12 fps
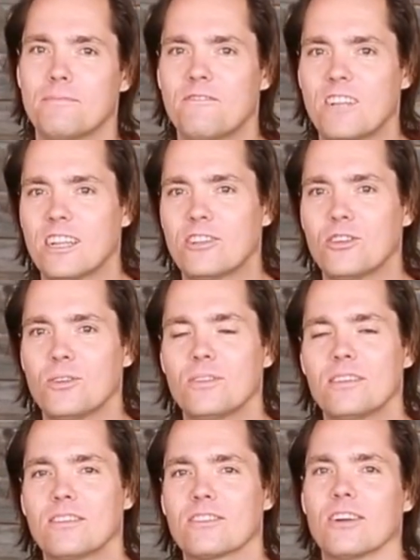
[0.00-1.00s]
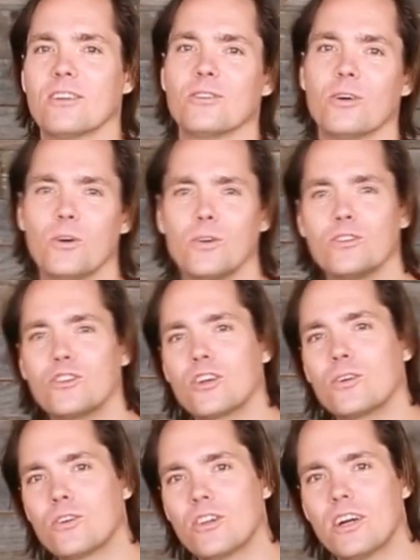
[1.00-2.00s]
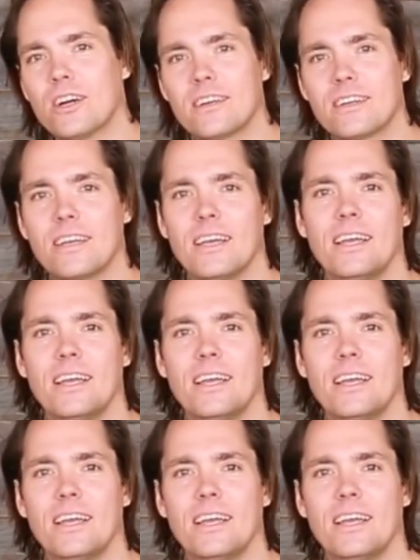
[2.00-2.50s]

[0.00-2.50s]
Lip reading: fiddle tunes. It's called Old Joe Clark,